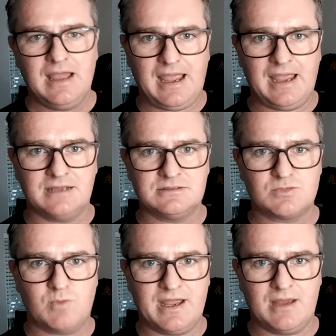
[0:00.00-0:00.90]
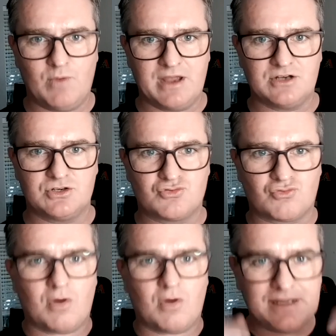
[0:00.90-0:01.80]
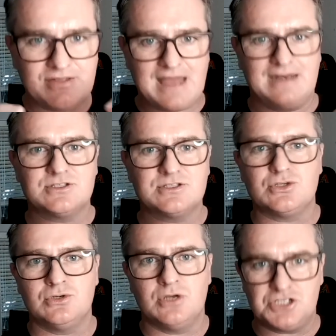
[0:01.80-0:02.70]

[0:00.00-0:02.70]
and we're dropping that into